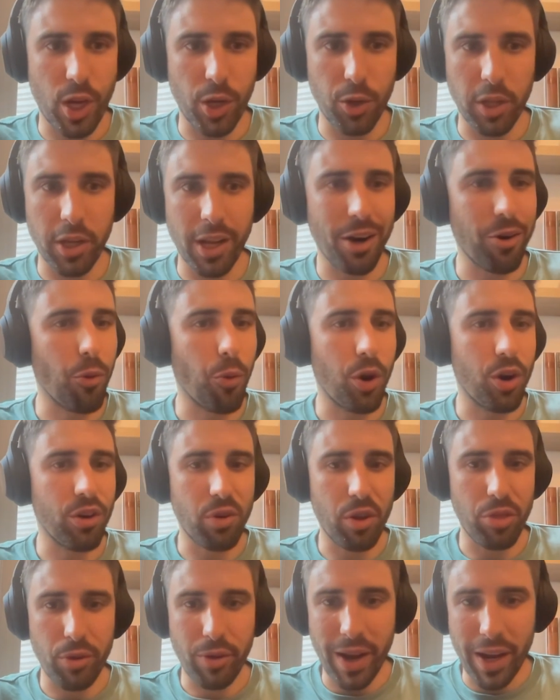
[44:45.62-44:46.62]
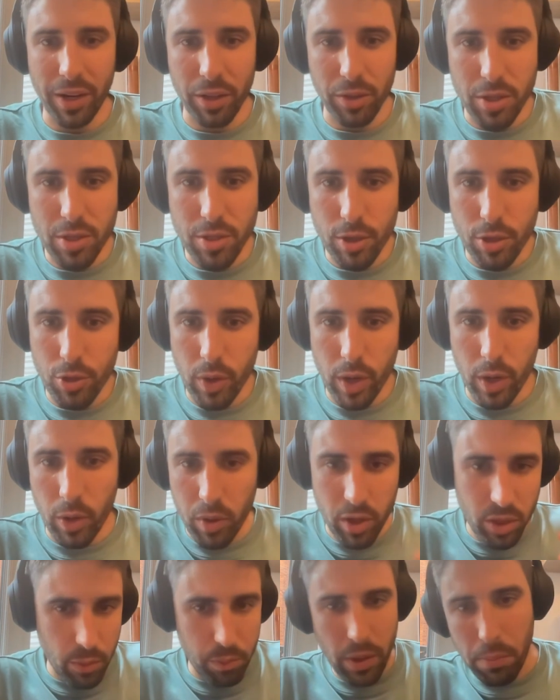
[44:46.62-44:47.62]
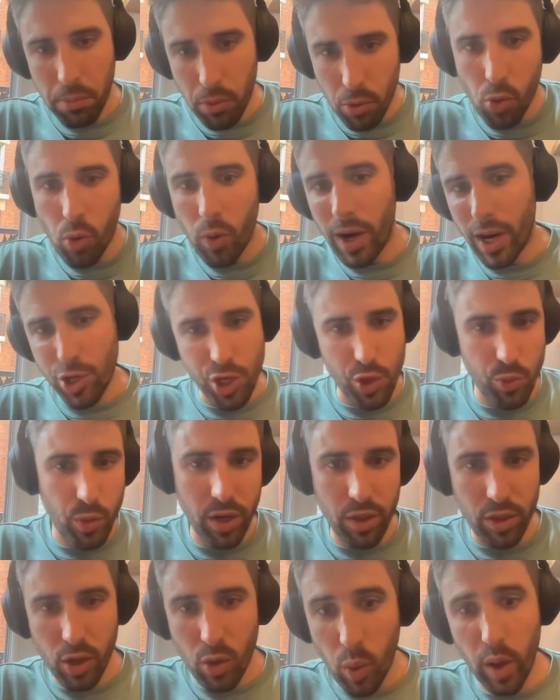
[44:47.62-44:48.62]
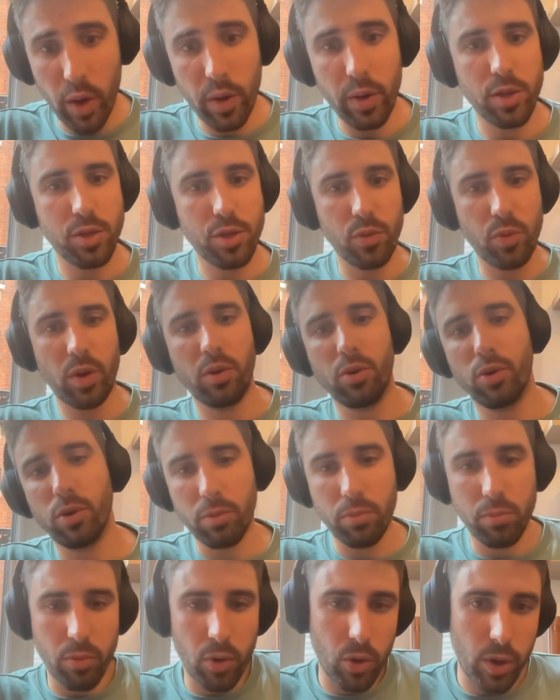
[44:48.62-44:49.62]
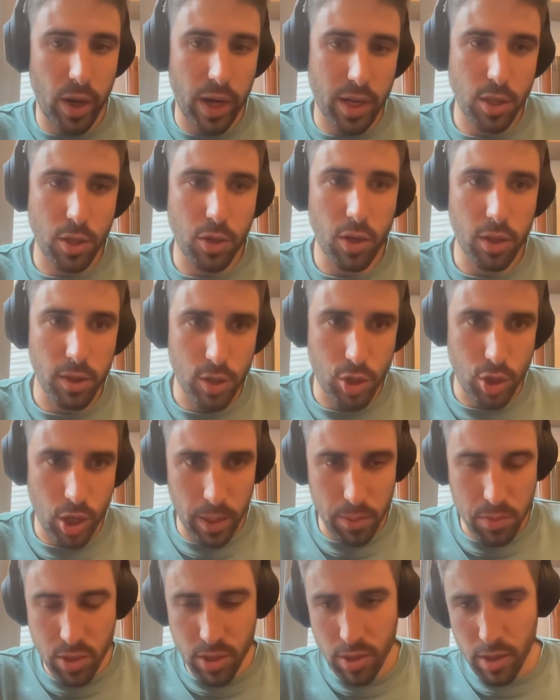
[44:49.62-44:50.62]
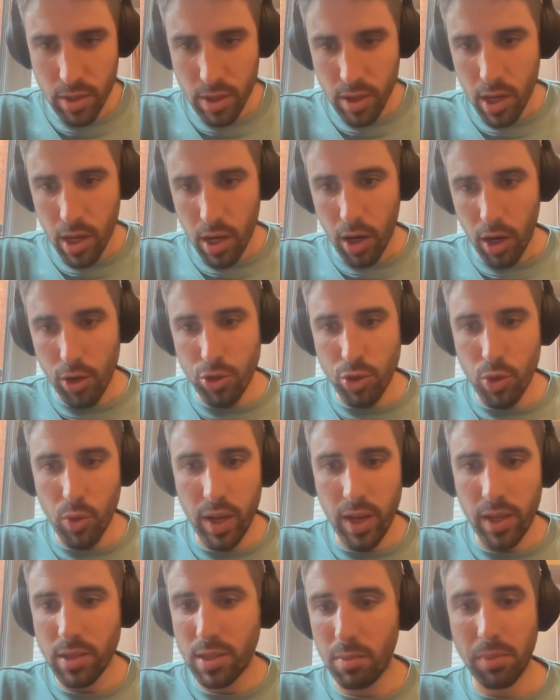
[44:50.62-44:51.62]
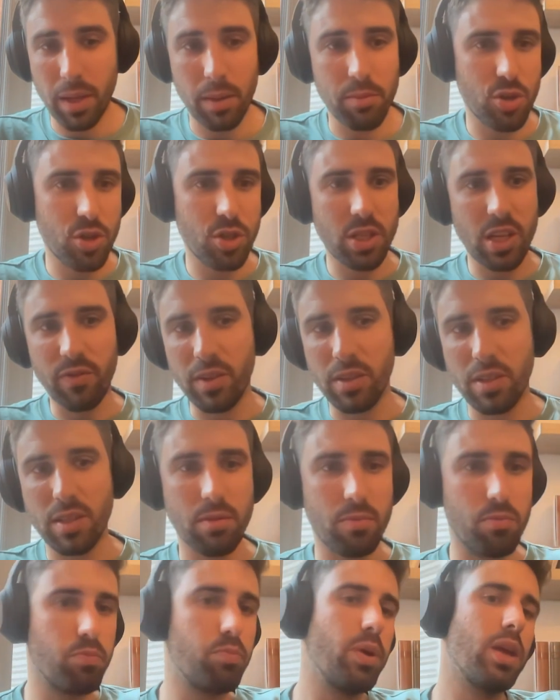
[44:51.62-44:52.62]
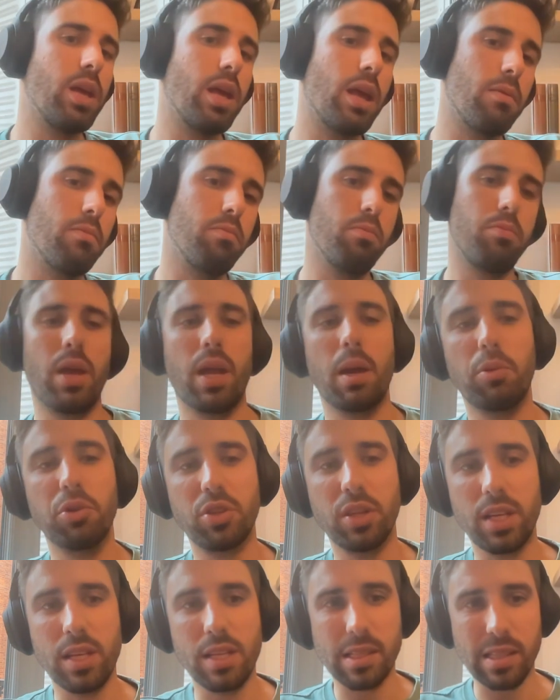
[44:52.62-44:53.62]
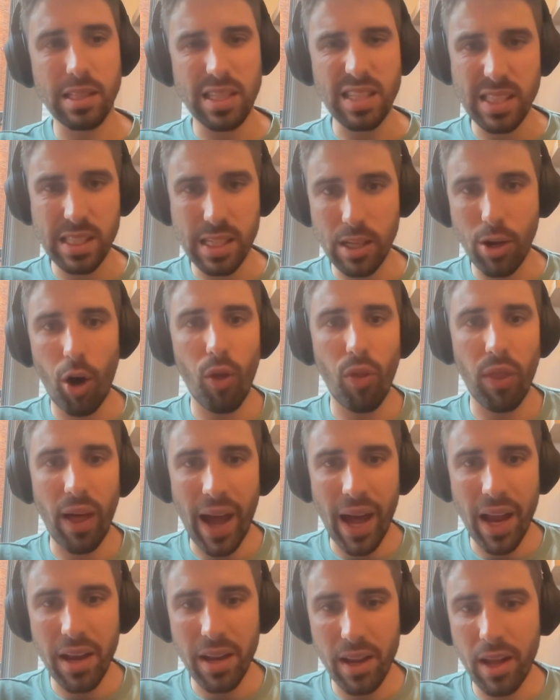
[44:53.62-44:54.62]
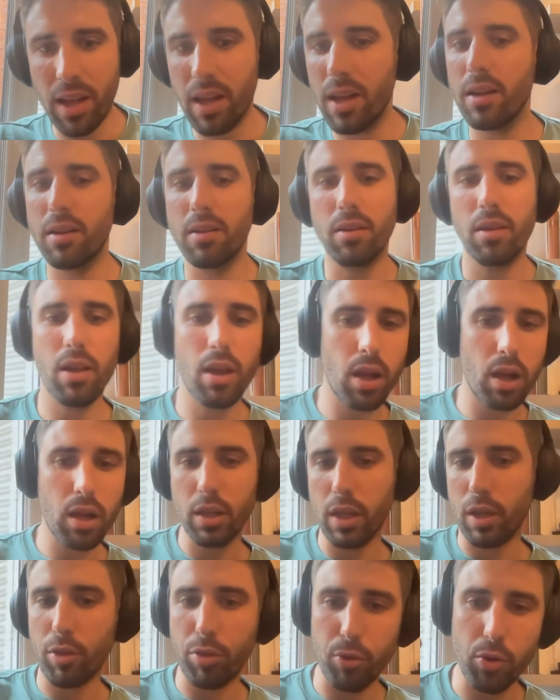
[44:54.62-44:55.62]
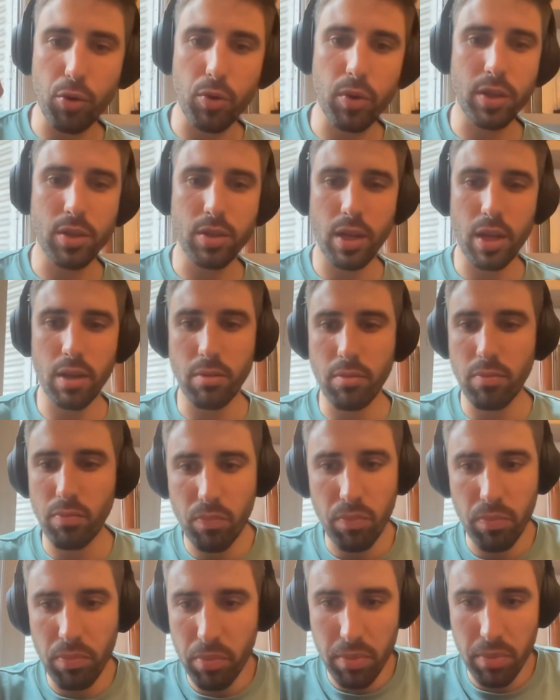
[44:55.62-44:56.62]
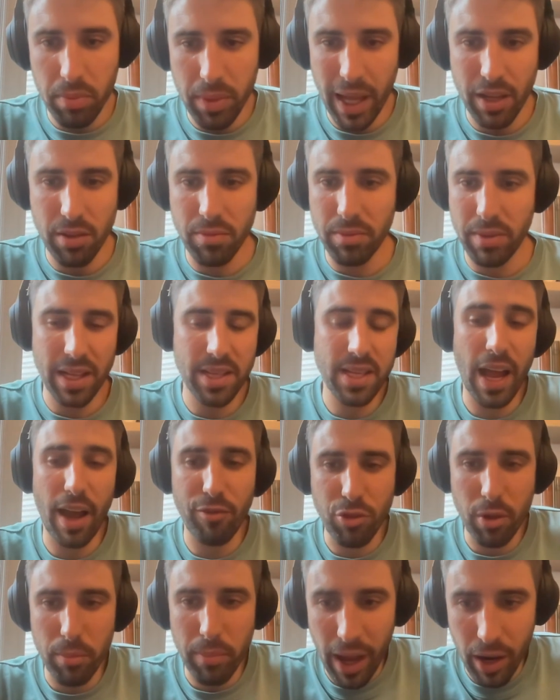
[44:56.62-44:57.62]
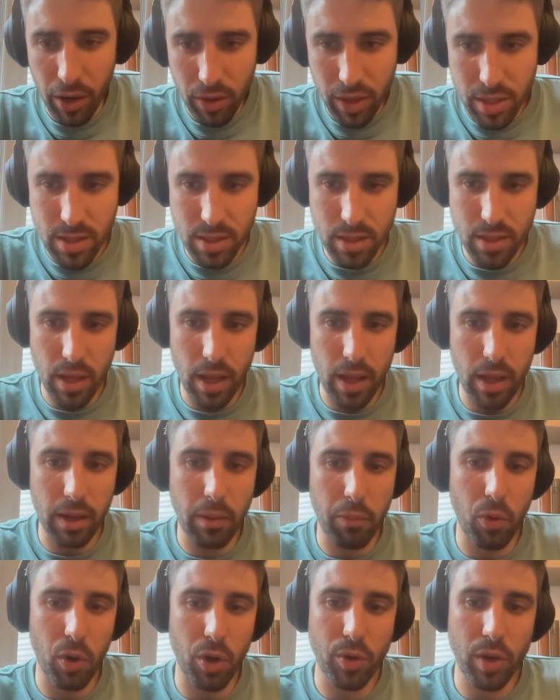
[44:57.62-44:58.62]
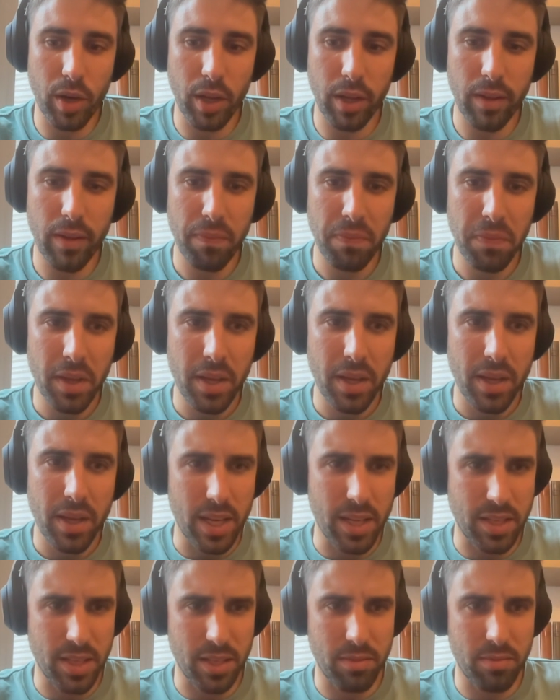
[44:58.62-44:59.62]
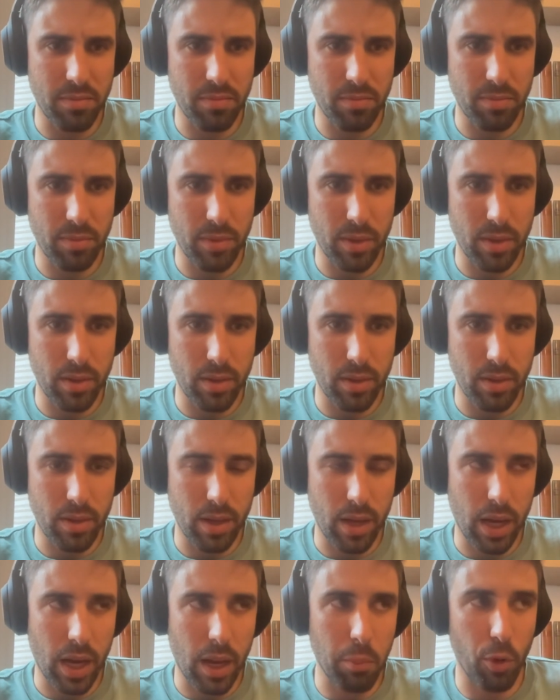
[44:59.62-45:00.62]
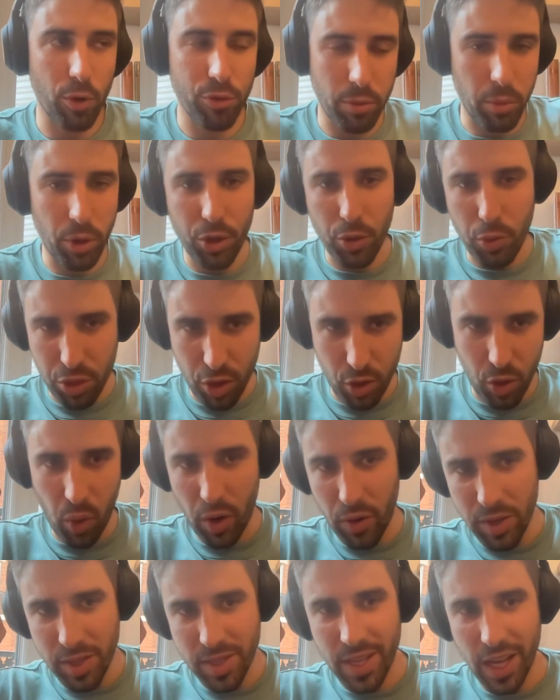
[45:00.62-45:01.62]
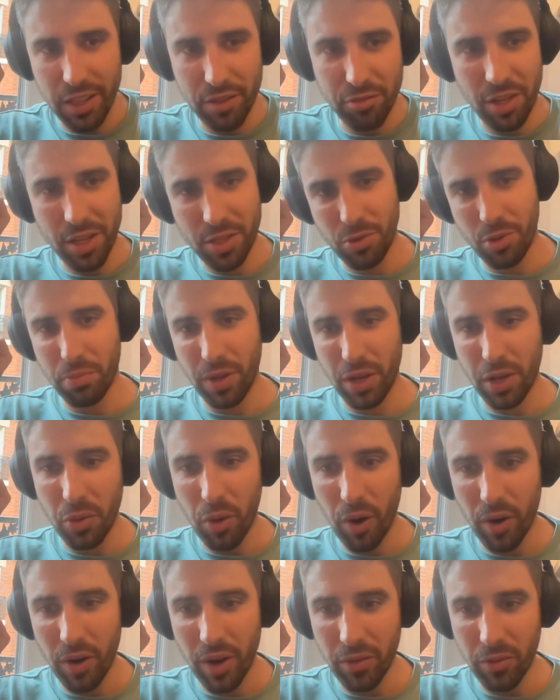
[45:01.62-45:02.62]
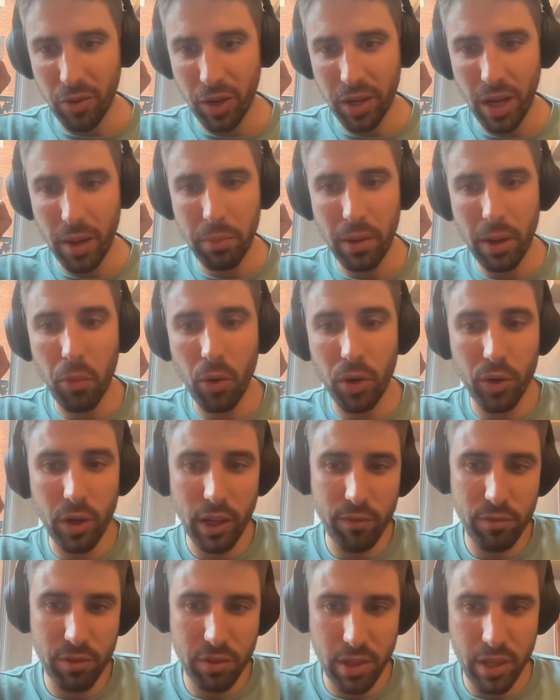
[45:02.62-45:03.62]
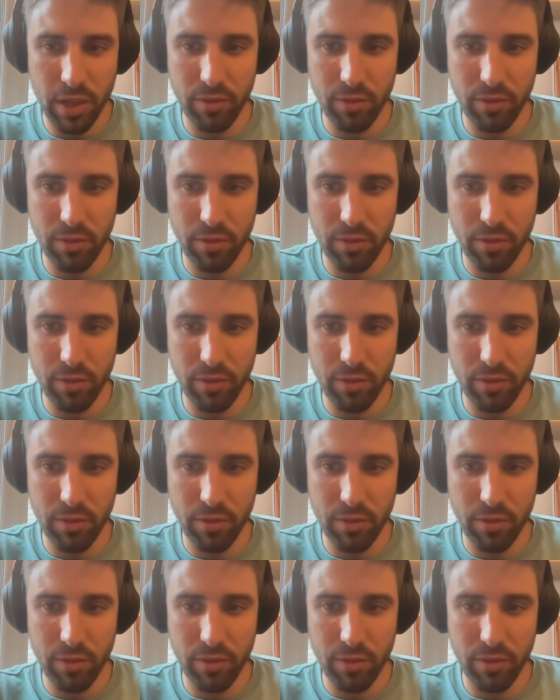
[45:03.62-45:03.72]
generally not aware of what their analysts are doing or what the people who are actually running the queries or executing the jobs are doing, and sometimes just even being able to easily see all that and click through, and that's half the battle. And I'm wondering, I'm more familiar with the query side of things with BigQuery and whatnot, but I'm wondering